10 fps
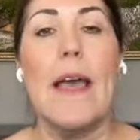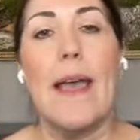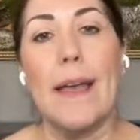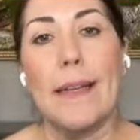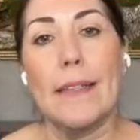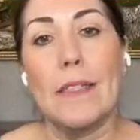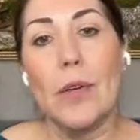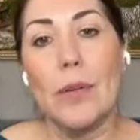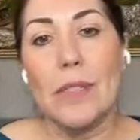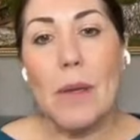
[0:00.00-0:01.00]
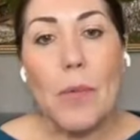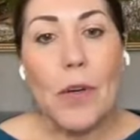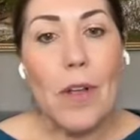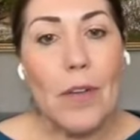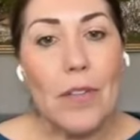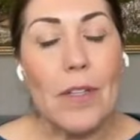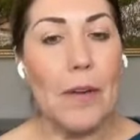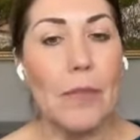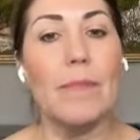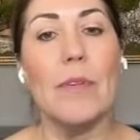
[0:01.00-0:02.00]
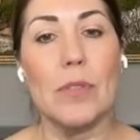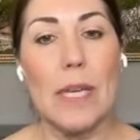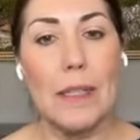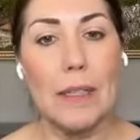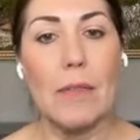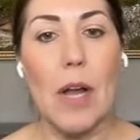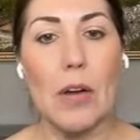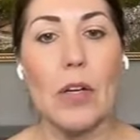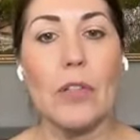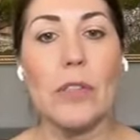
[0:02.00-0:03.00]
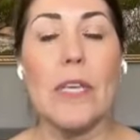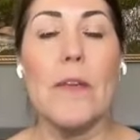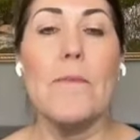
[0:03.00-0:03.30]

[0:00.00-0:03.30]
And so somewhere along the line, most likely got hurt.